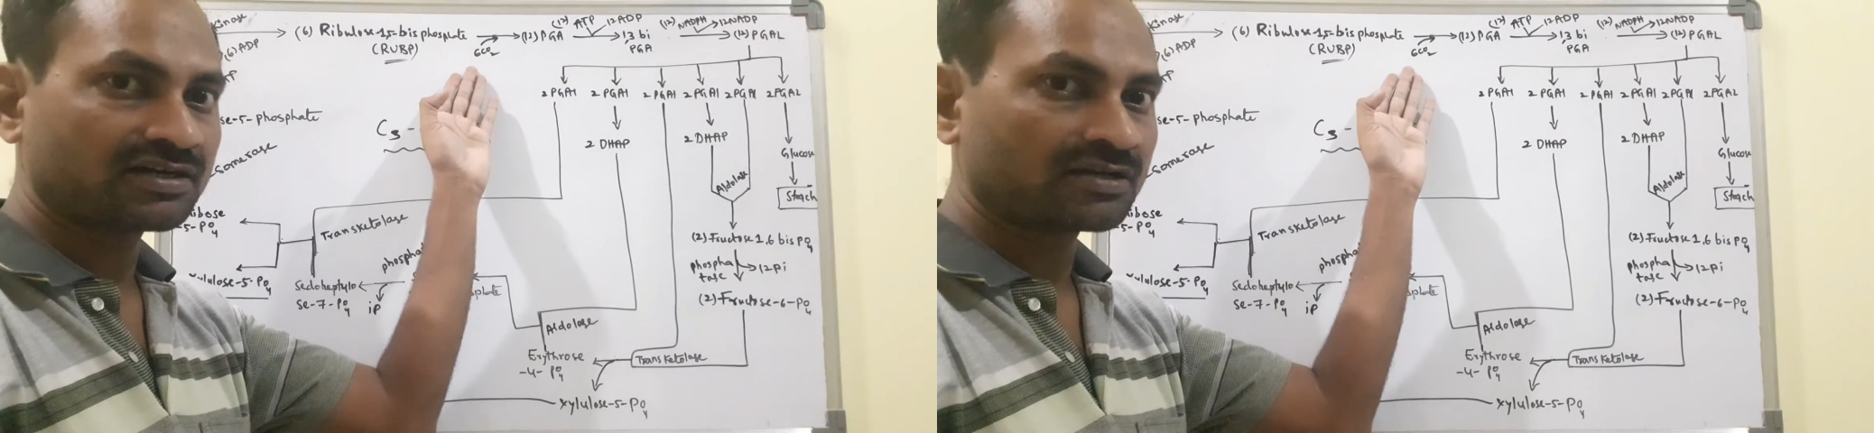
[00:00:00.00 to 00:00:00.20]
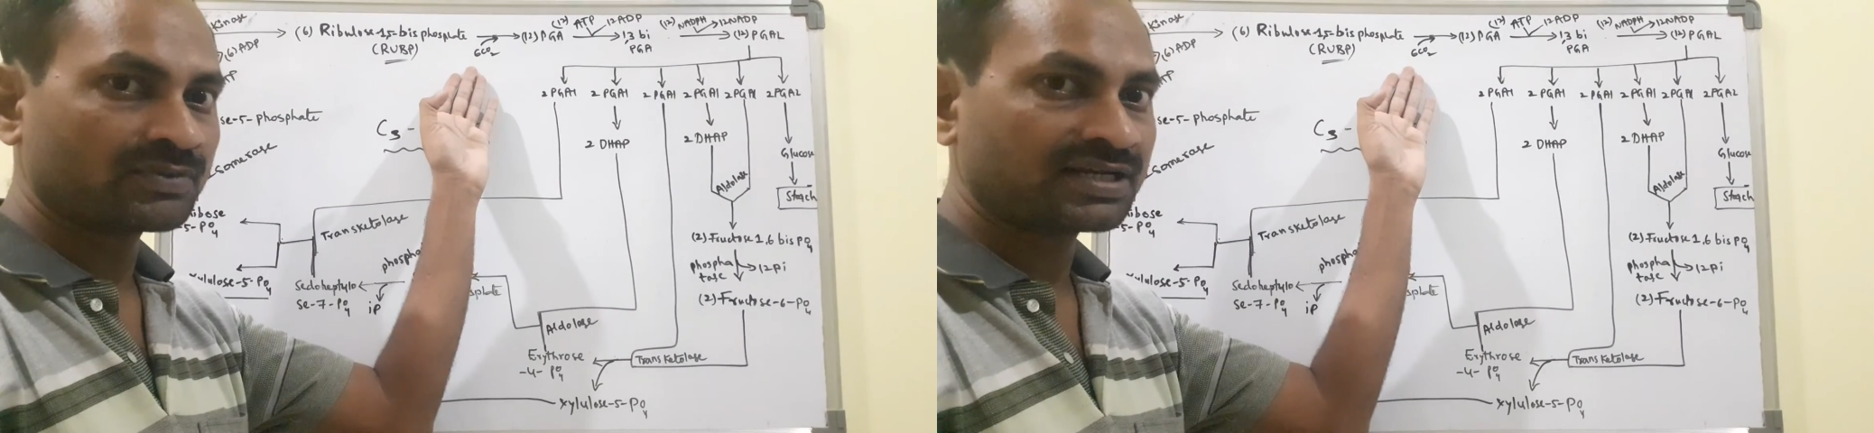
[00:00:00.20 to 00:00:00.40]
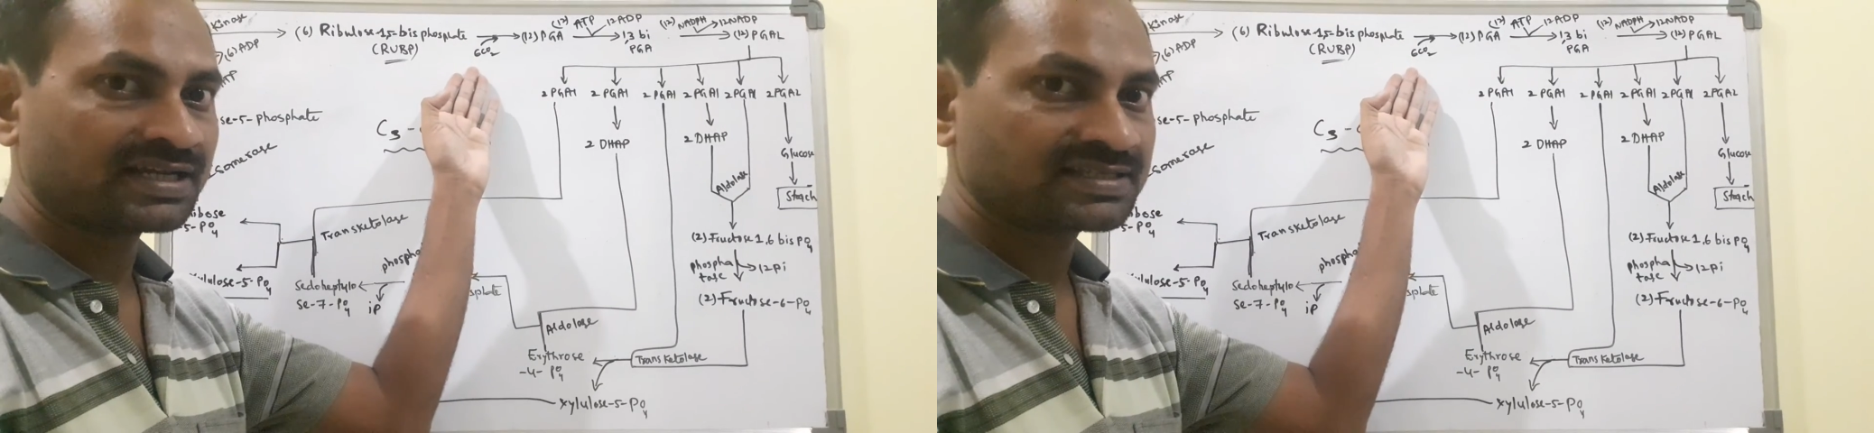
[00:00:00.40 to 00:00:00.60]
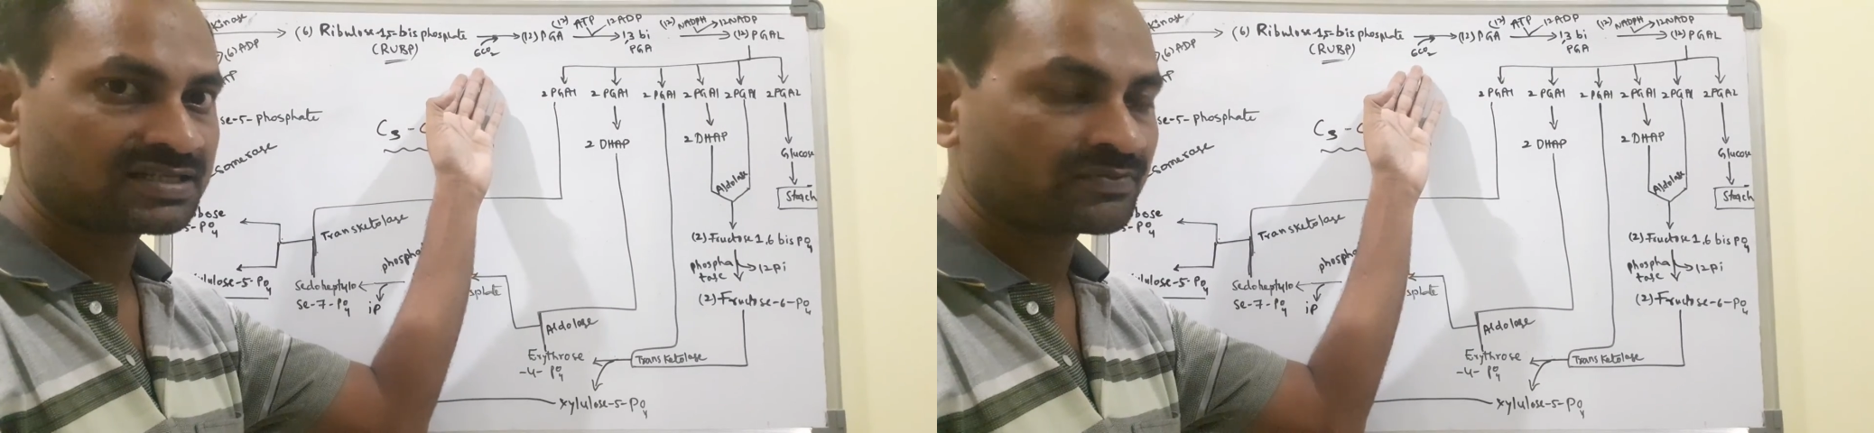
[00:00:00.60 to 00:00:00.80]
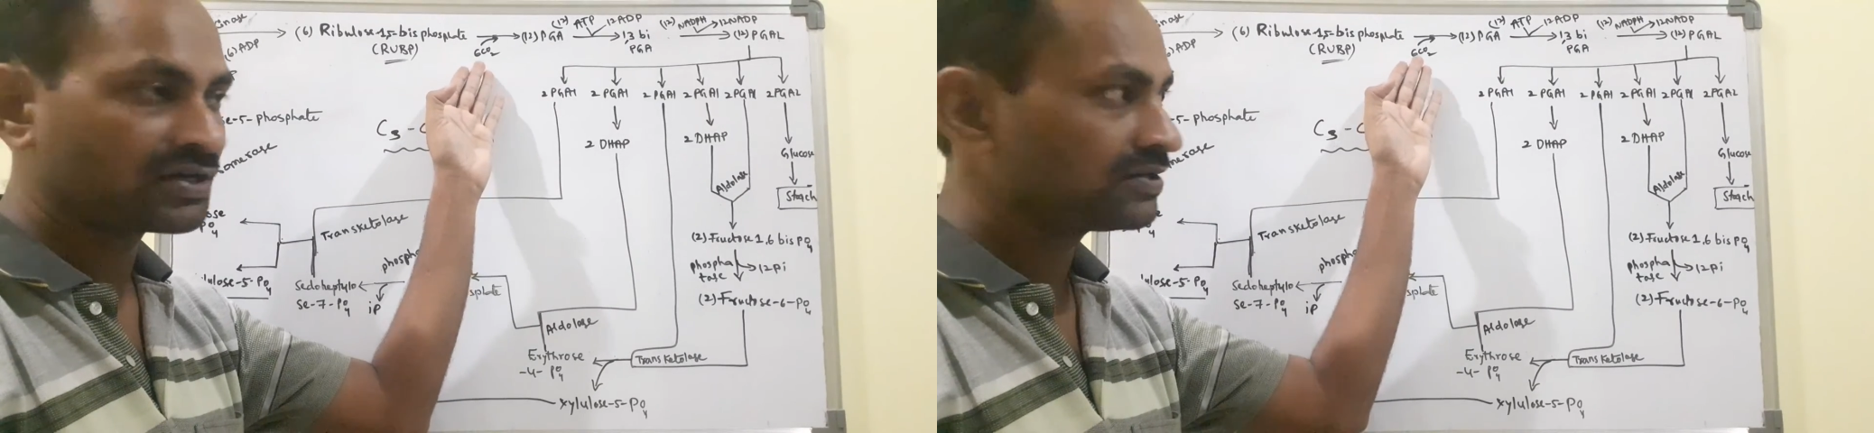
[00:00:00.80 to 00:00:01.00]
carbon
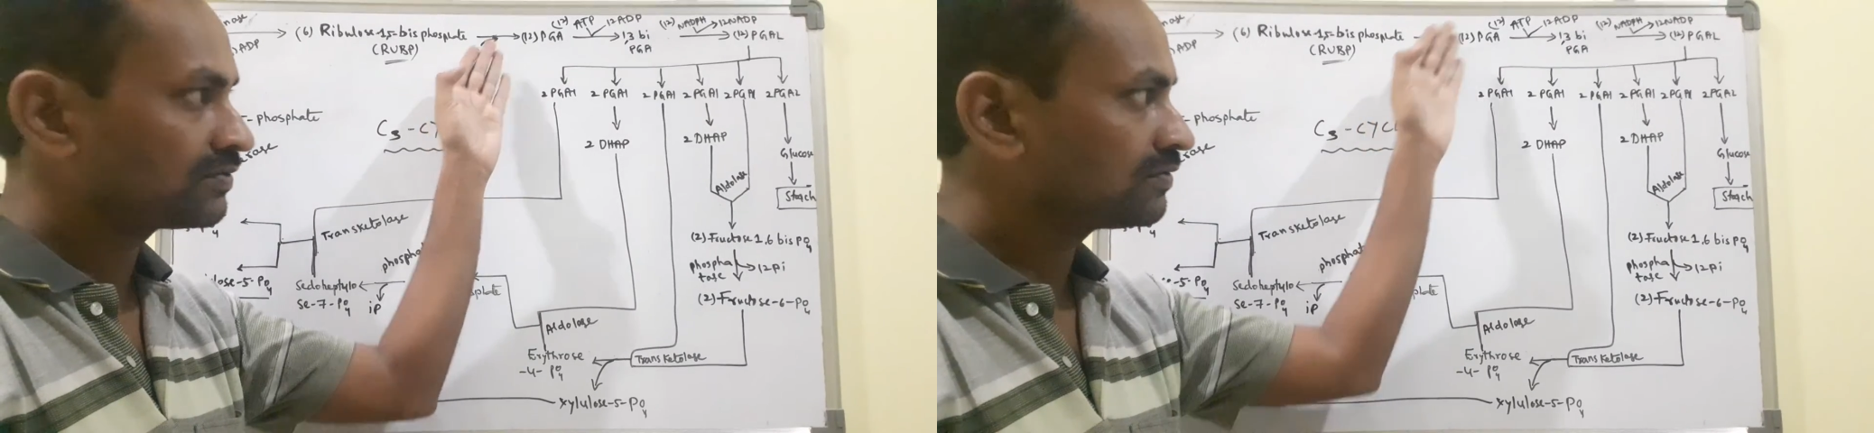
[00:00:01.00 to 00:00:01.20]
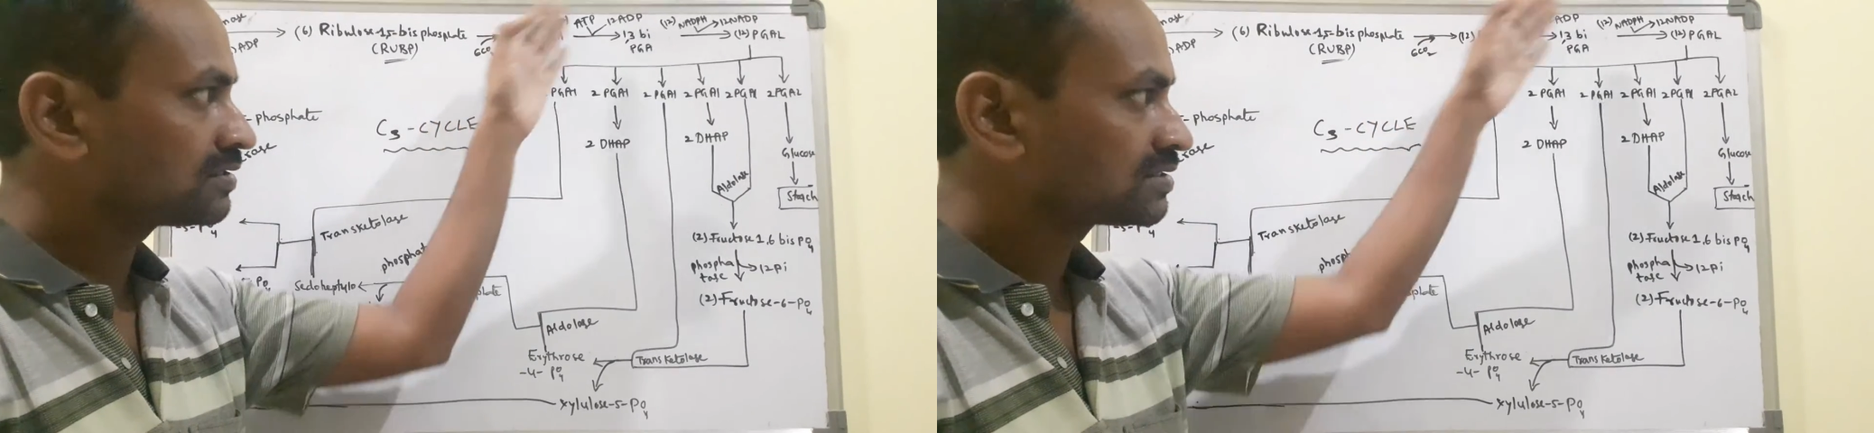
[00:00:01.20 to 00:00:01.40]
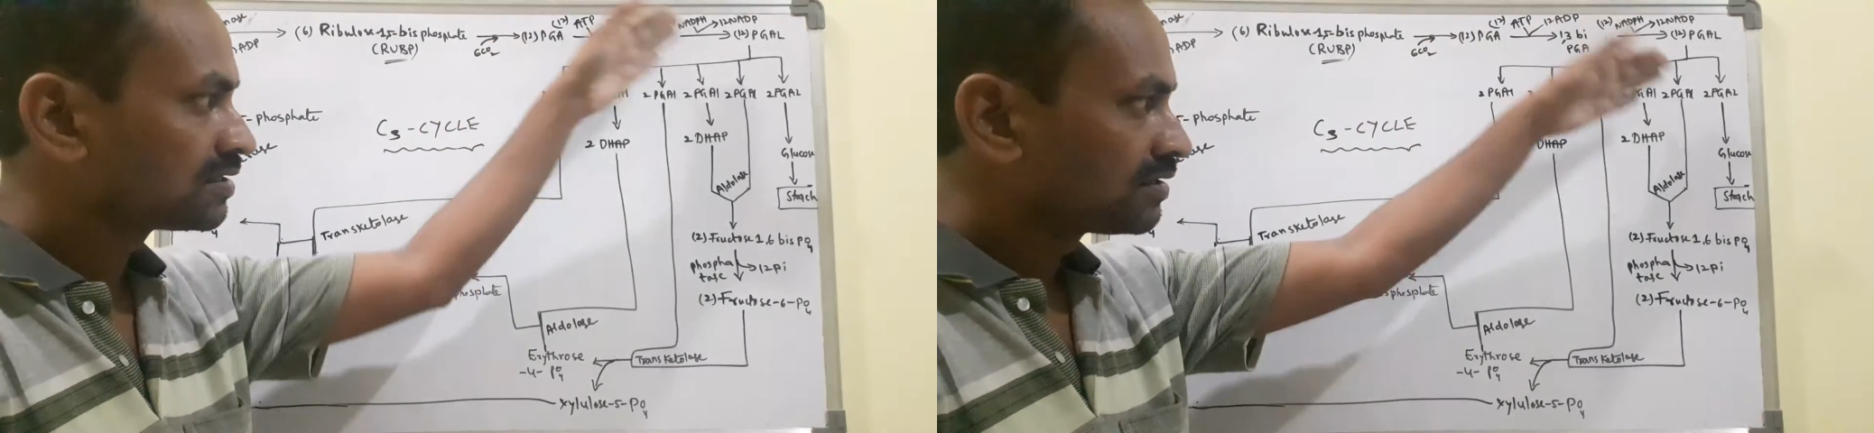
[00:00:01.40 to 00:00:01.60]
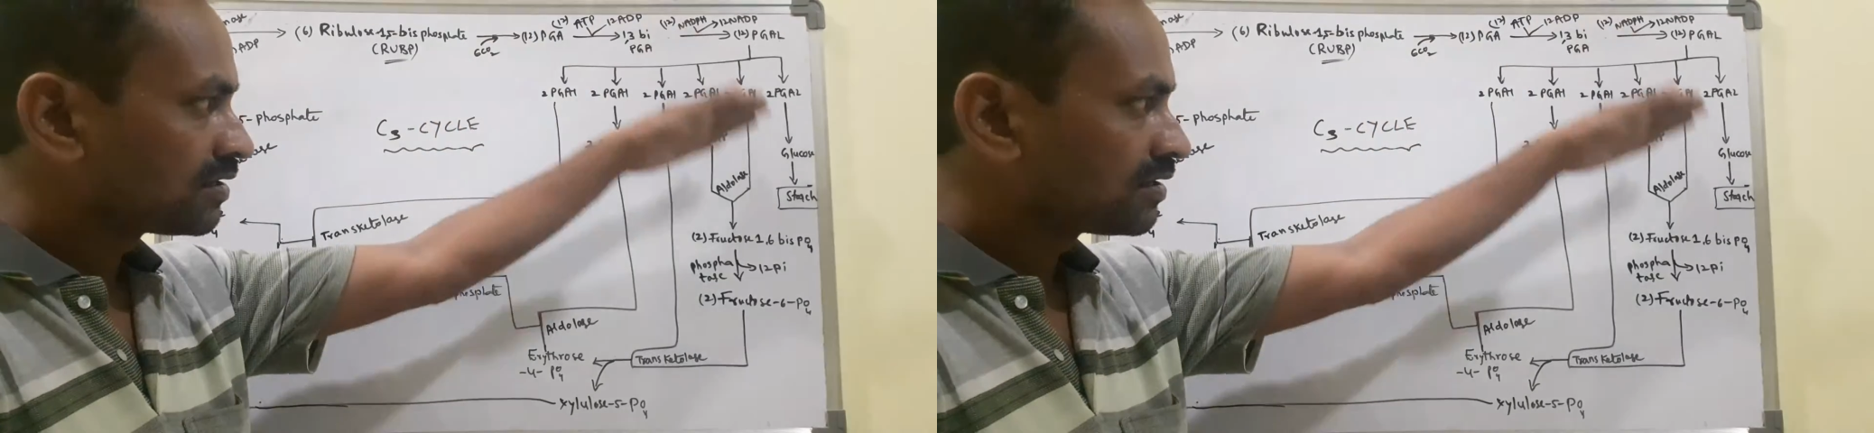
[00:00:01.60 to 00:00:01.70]
dioxide molecules